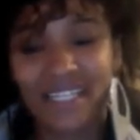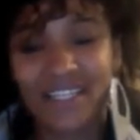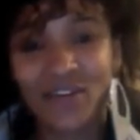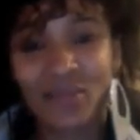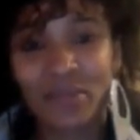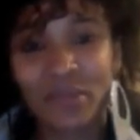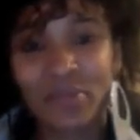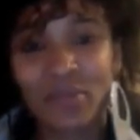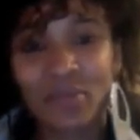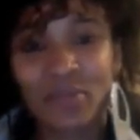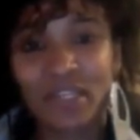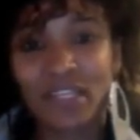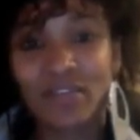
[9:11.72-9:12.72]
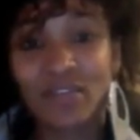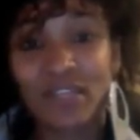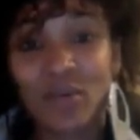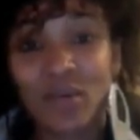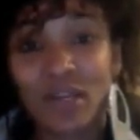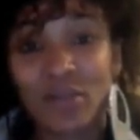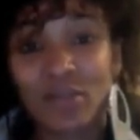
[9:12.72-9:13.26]
People believe what they
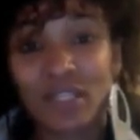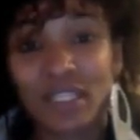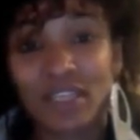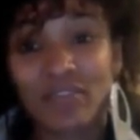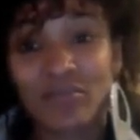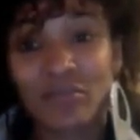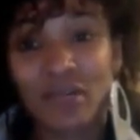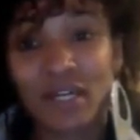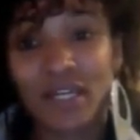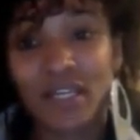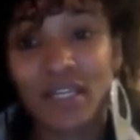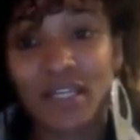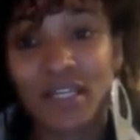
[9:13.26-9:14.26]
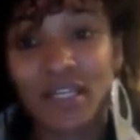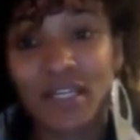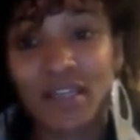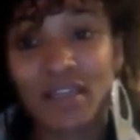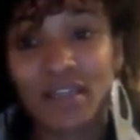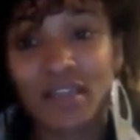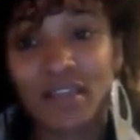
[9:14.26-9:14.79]
want to believe, but
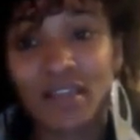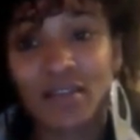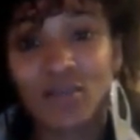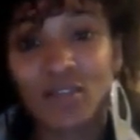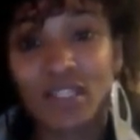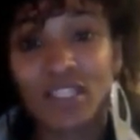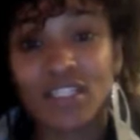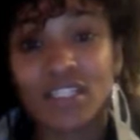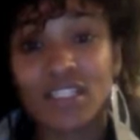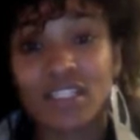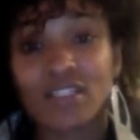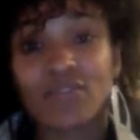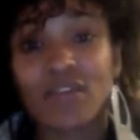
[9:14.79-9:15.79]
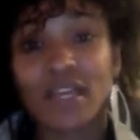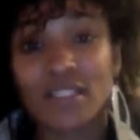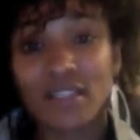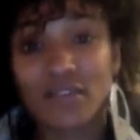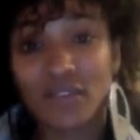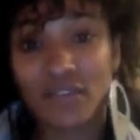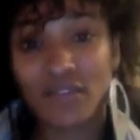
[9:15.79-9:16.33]
religion is
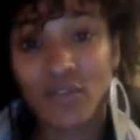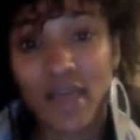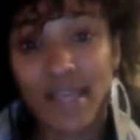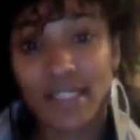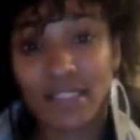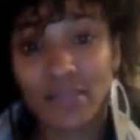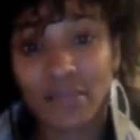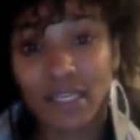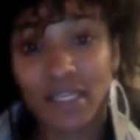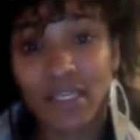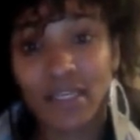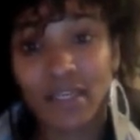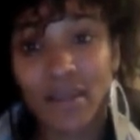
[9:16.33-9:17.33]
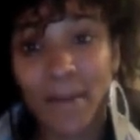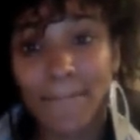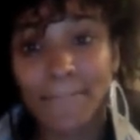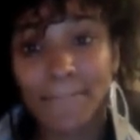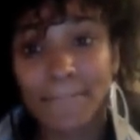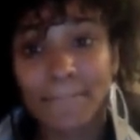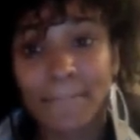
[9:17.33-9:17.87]
divisive if you ask me.
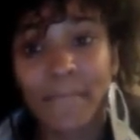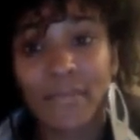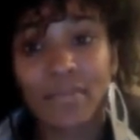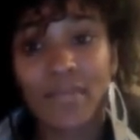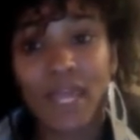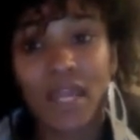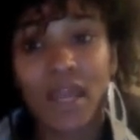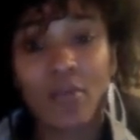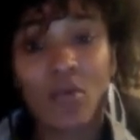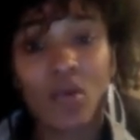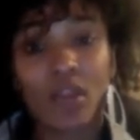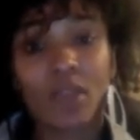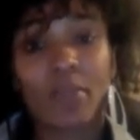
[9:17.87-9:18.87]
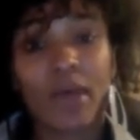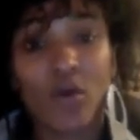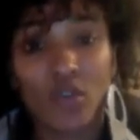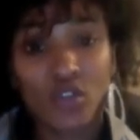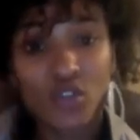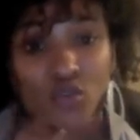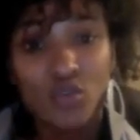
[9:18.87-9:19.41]
And I'm all about
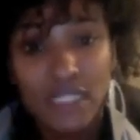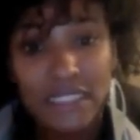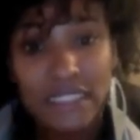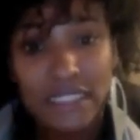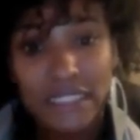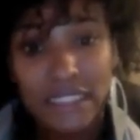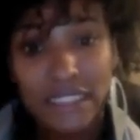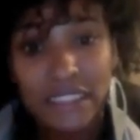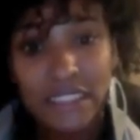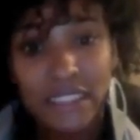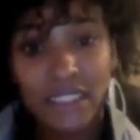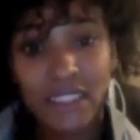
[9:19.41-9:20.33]
unity.